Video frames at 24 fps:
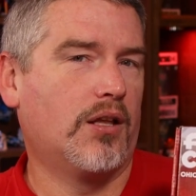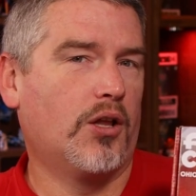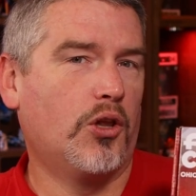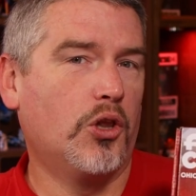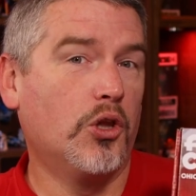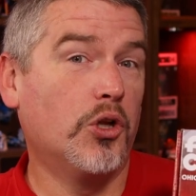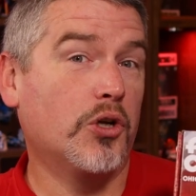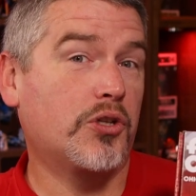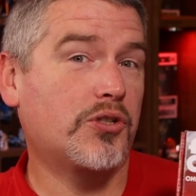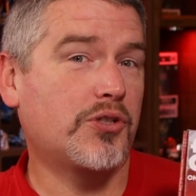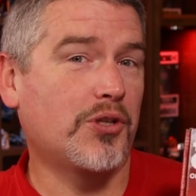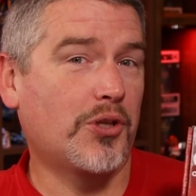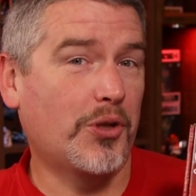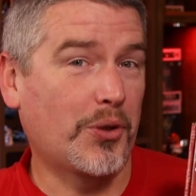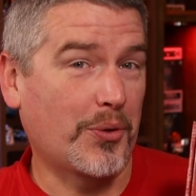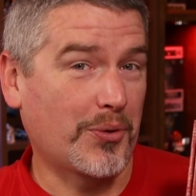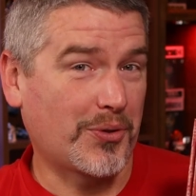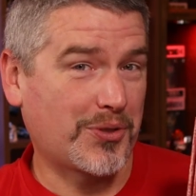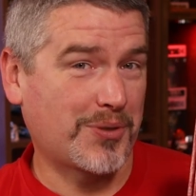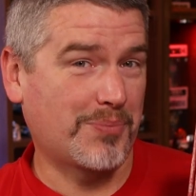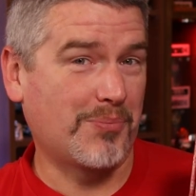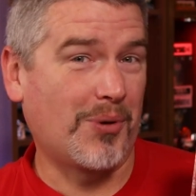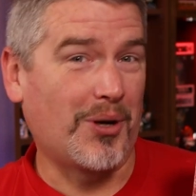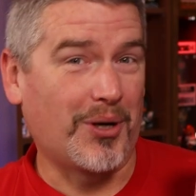Looks a little
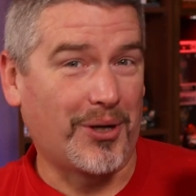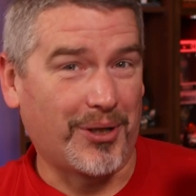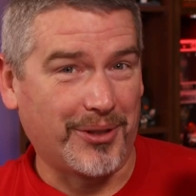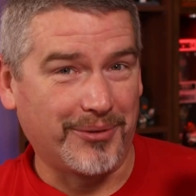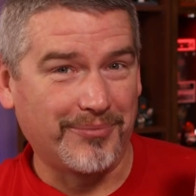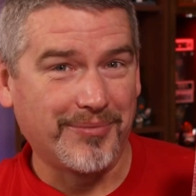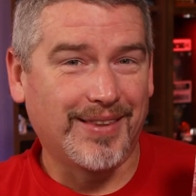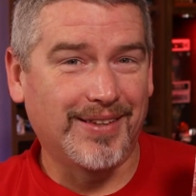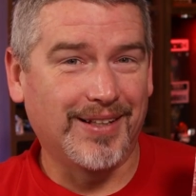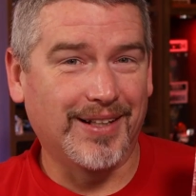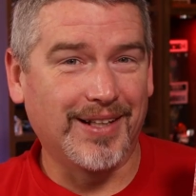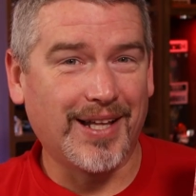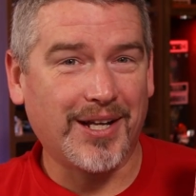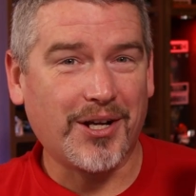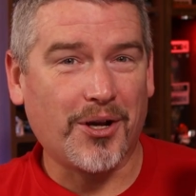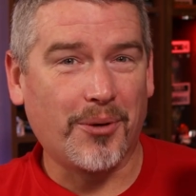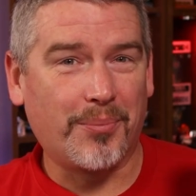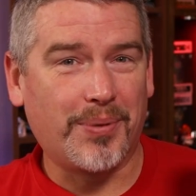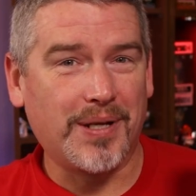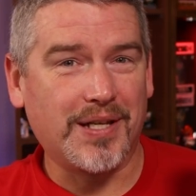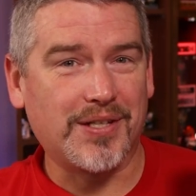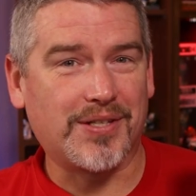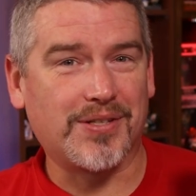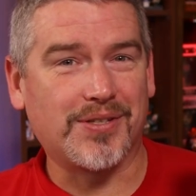small. The Lego
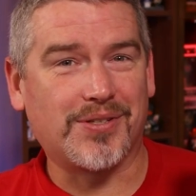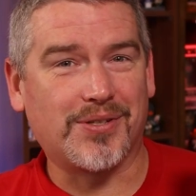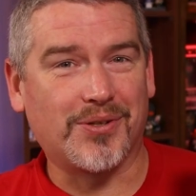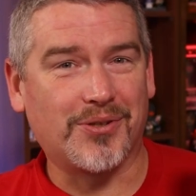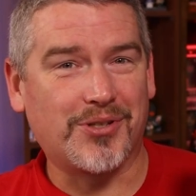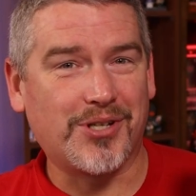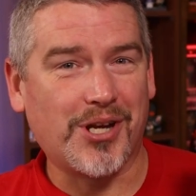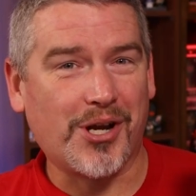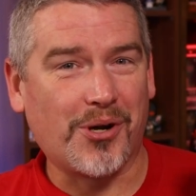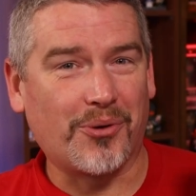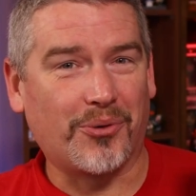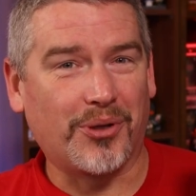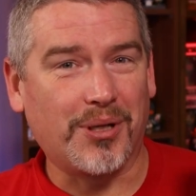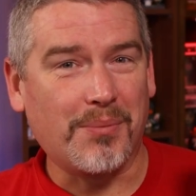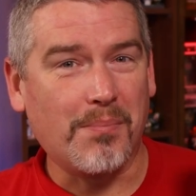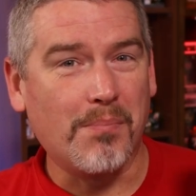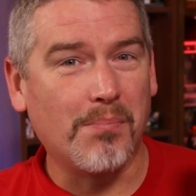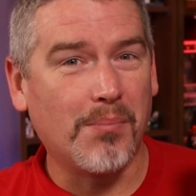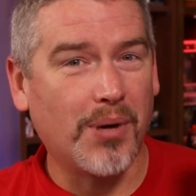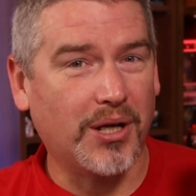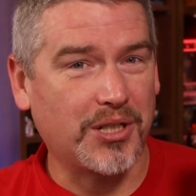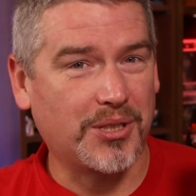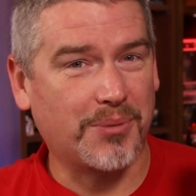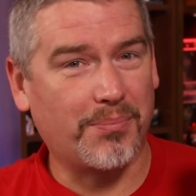pieces are generally
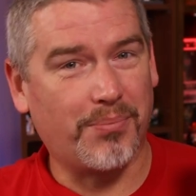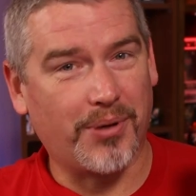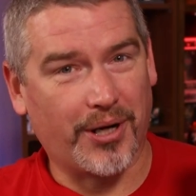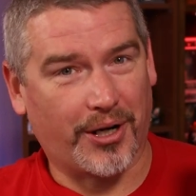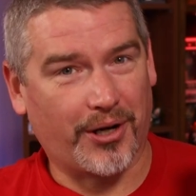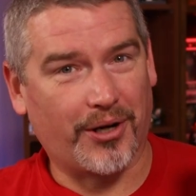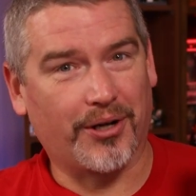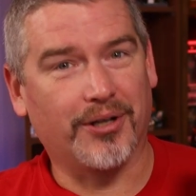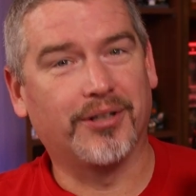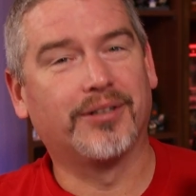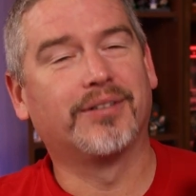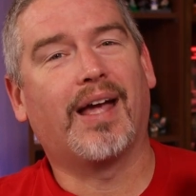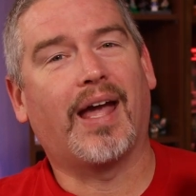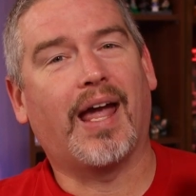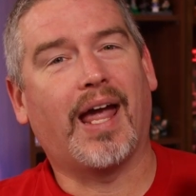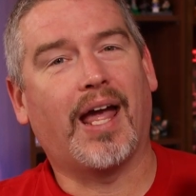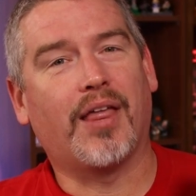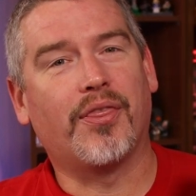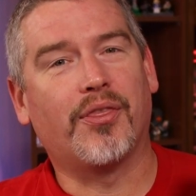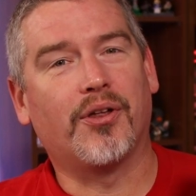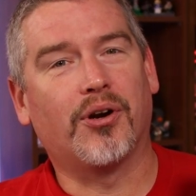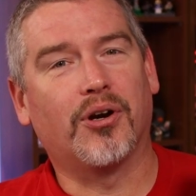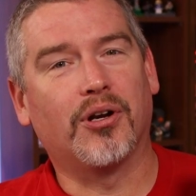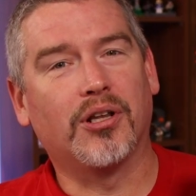much bigger
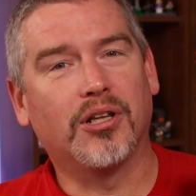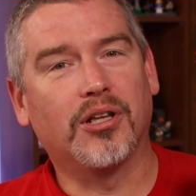and they're a